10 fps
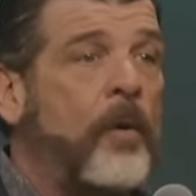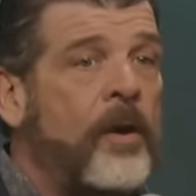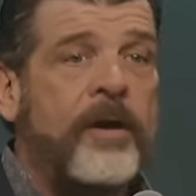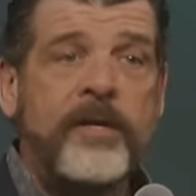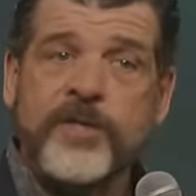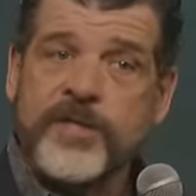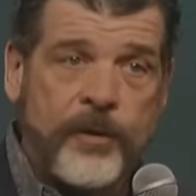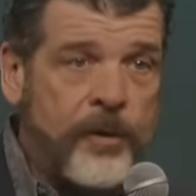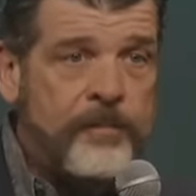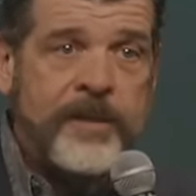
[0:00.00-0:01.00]
Oregon, just a
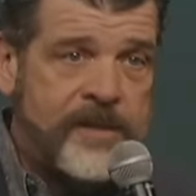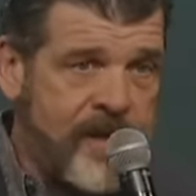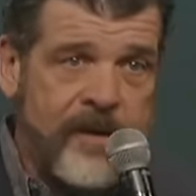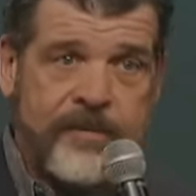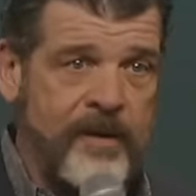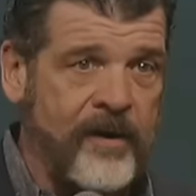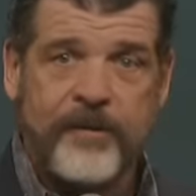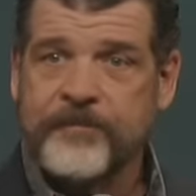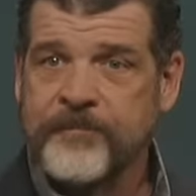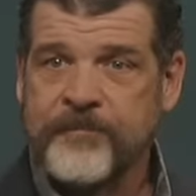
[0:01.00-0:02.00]
little bit south of here.
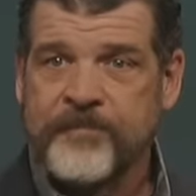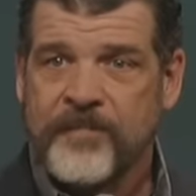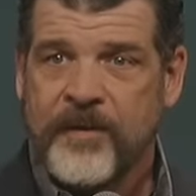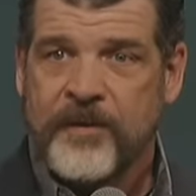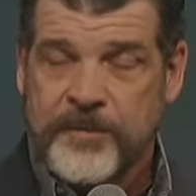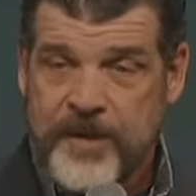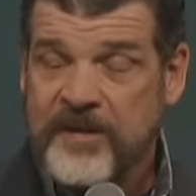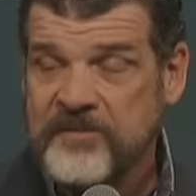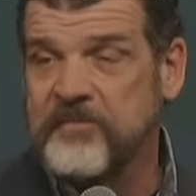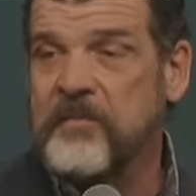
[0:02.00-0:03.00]
Do you
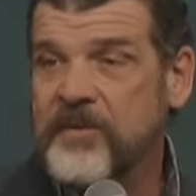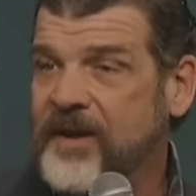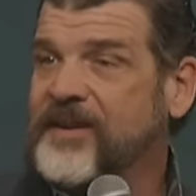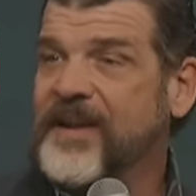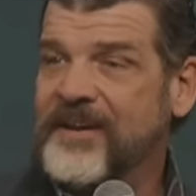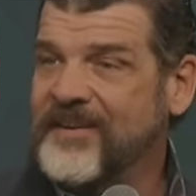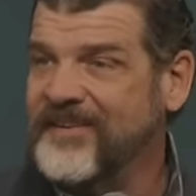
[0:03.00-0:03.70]
guys remember that day?